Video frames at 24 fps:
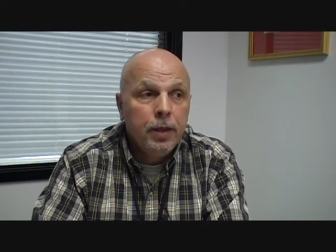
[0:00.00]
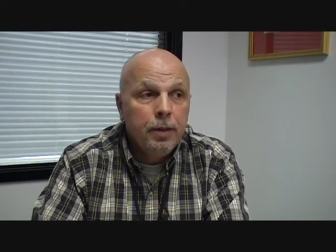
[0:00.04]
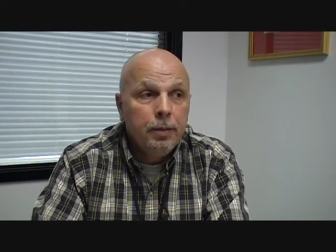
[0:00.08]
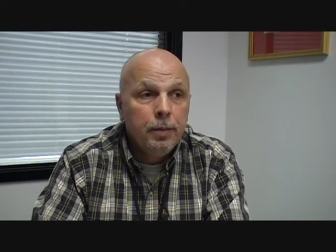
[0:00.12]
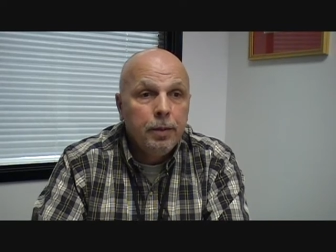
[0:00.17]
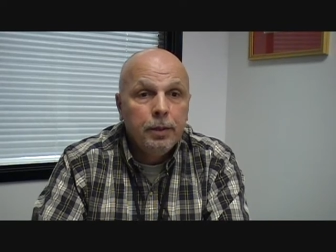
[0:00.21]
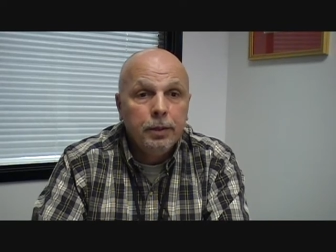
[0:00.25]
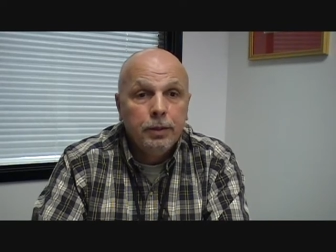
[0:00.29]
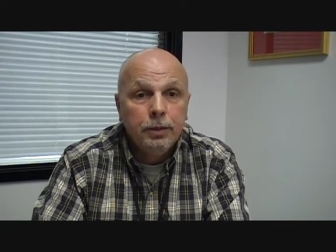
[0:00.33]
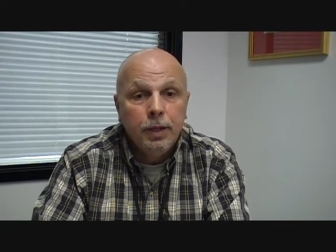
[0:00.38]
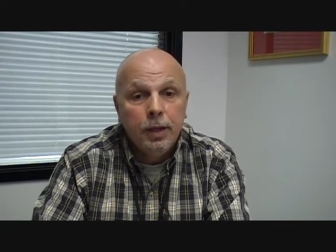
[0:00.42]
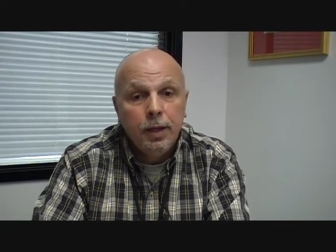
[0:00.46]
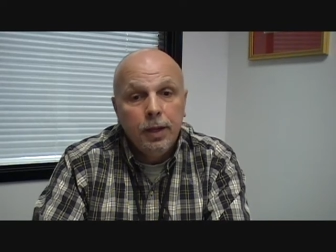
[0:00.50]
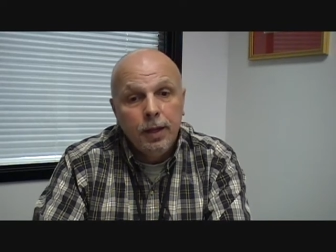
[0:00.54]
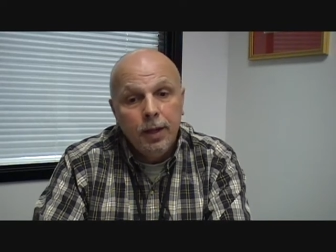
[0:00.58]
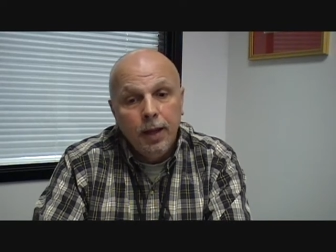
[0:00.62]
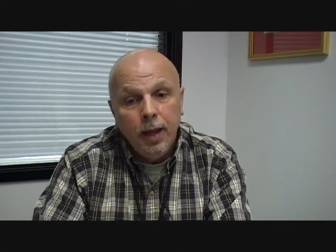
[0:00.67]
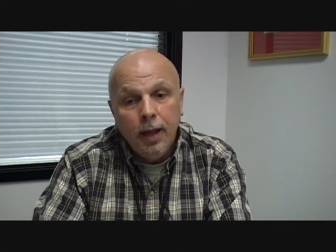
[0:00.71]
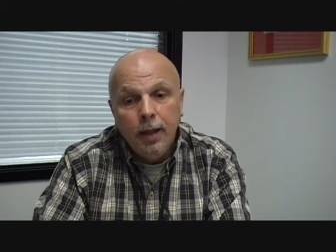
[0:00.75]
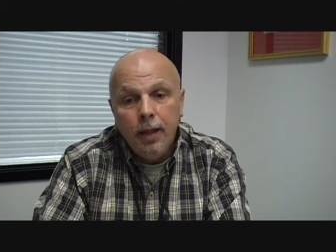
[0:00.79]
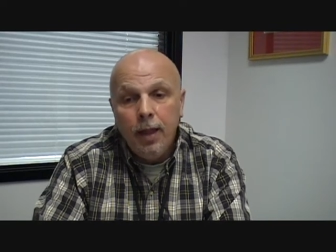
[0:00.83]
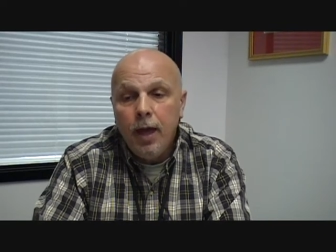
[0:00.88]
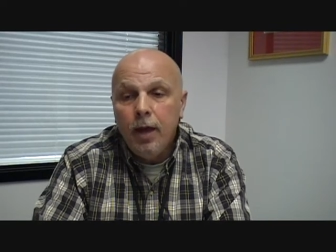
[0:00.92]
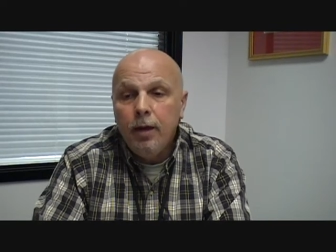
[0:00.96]
Because
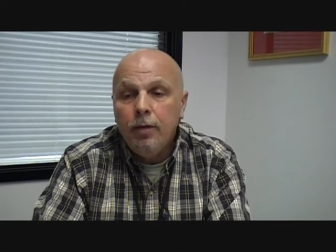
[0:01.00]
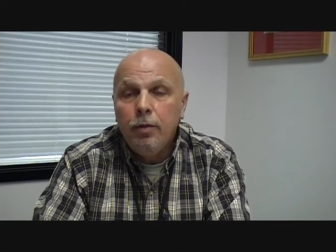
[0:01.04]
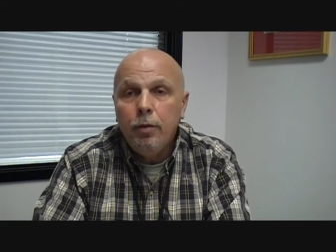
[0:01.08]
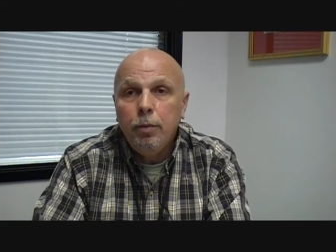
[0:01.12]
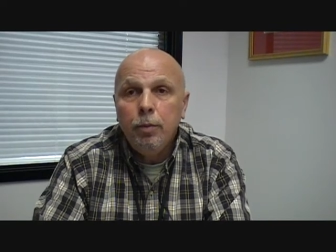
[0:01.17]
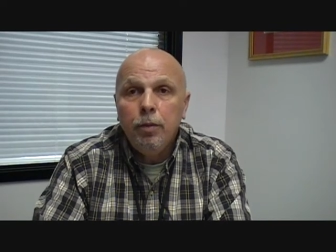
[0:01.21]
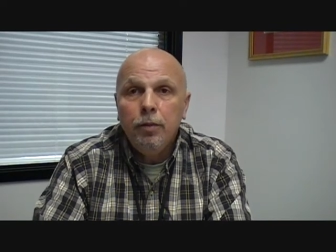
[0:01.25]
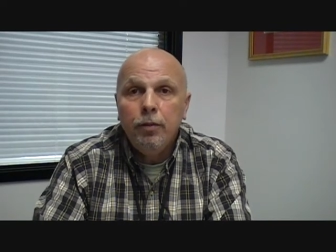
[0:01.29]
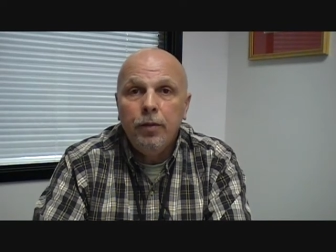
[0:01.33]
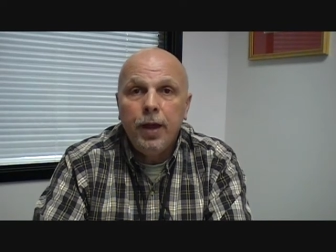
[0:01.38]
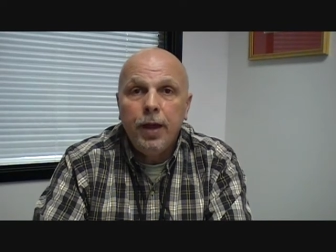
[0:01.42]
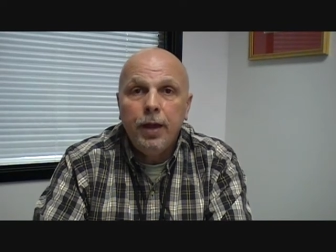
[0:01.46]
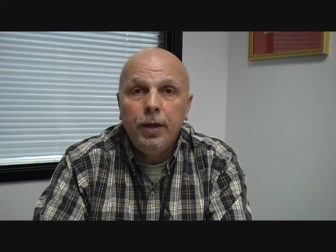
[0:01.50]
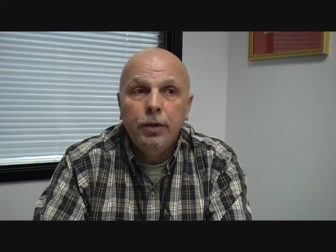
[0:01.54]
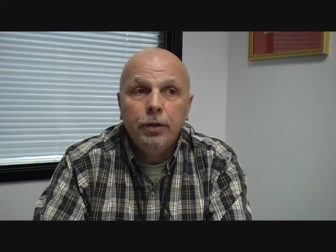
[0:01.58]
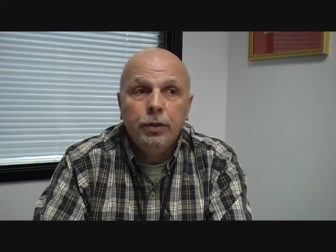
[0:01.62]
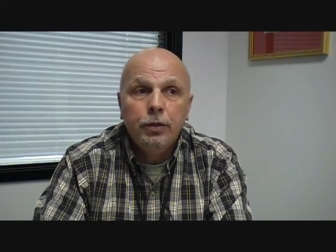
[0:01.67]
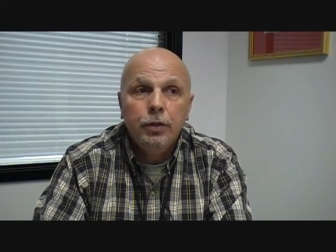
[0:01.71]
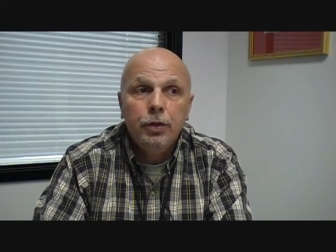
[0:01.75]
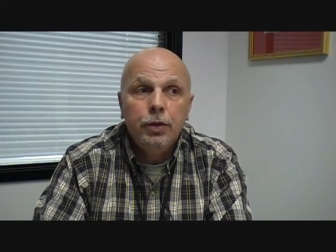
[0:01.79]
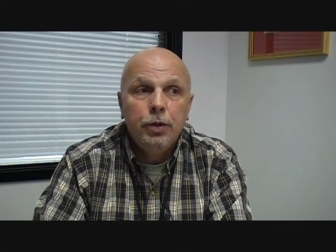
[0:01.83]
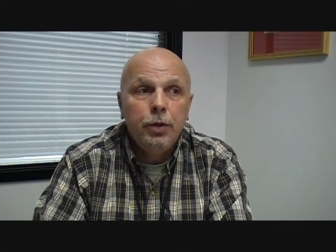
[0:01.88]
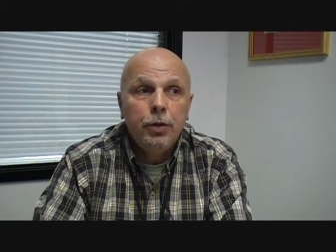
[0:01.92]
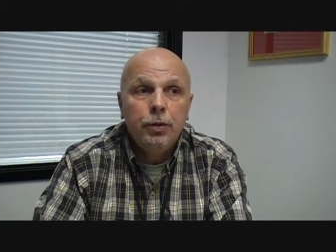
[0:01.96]
a lot of the
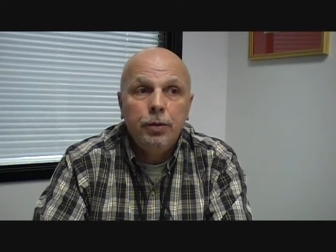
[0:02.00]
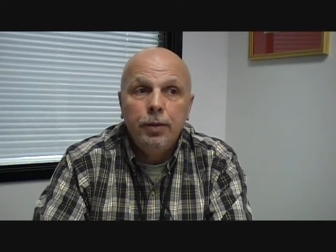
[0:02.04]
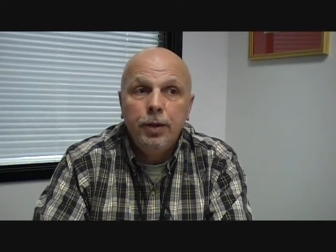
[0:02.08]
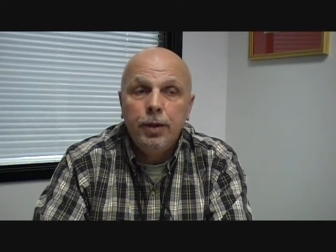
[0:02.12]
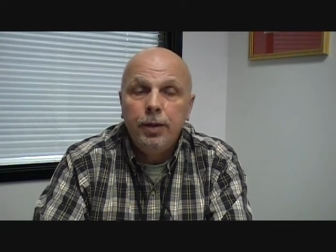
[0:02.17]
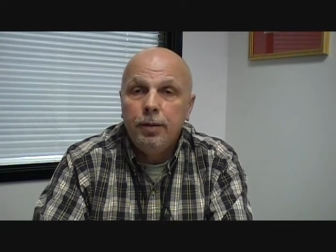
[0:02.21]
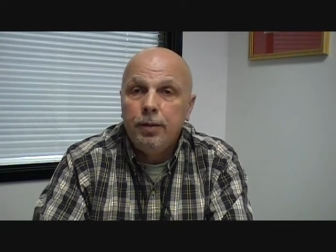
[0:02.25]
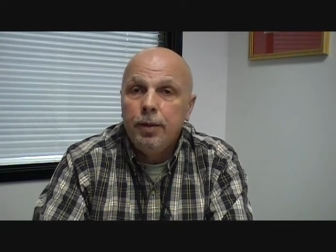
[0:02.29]
providers, you know, they,